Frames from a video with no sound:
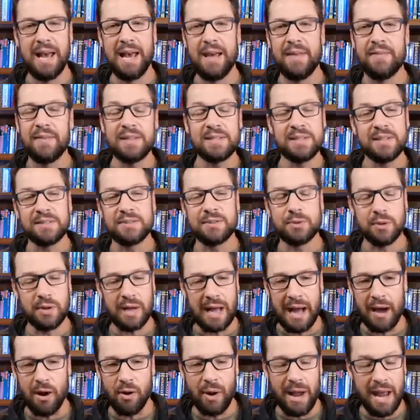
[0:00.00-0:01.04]
This is
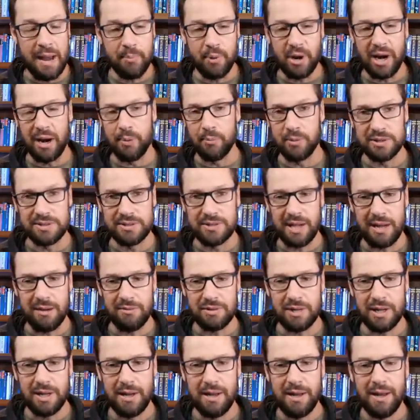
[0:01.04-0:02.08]
how Abraham was
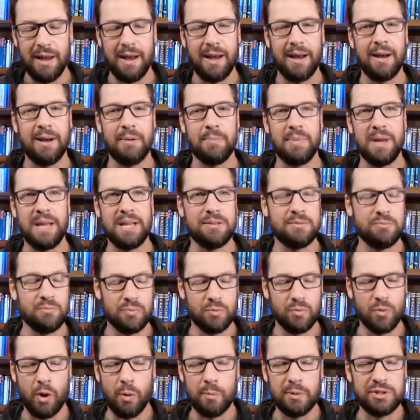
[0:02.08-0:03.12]
saved. Um, in
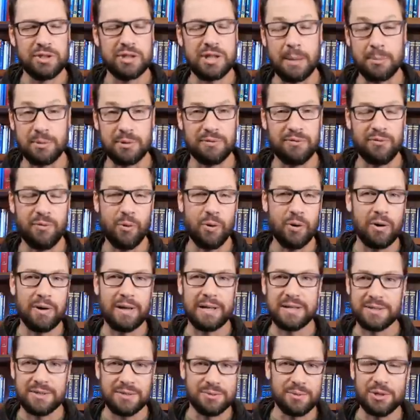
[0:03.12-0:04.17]
Romans chapter 4,
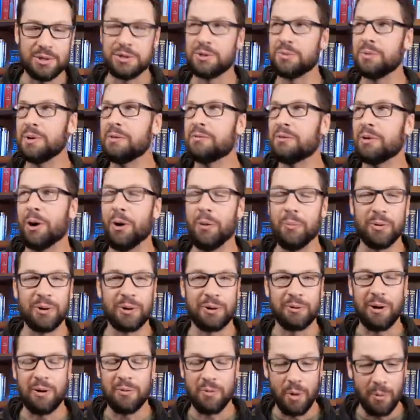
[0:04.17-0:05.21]
this is what you should read for
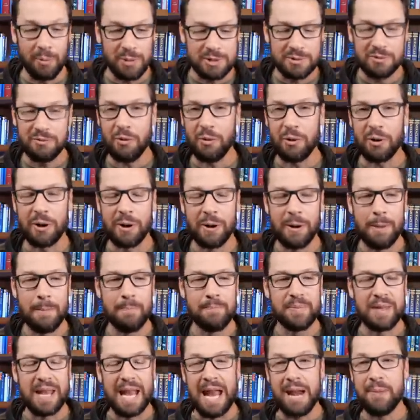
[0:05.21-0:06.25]
homework, right? Romans 4.
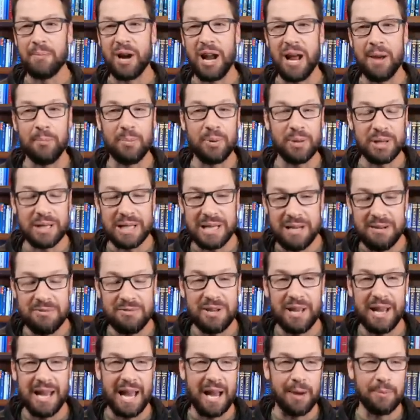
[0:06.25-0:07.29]
Abraham
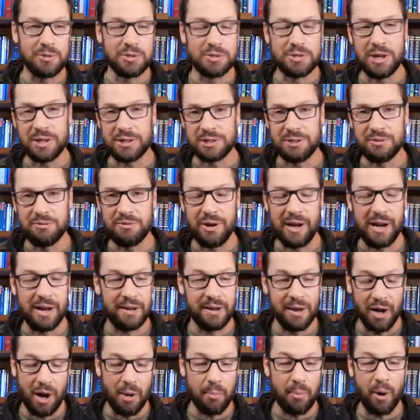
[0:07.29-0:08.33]
believed and was
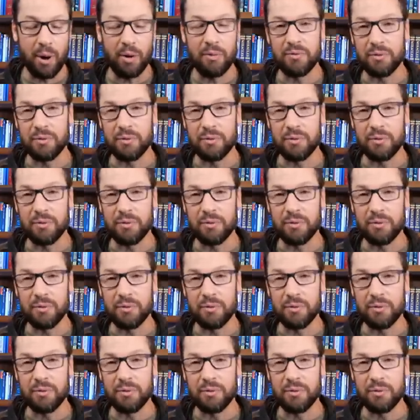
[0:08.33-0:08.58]
justified apart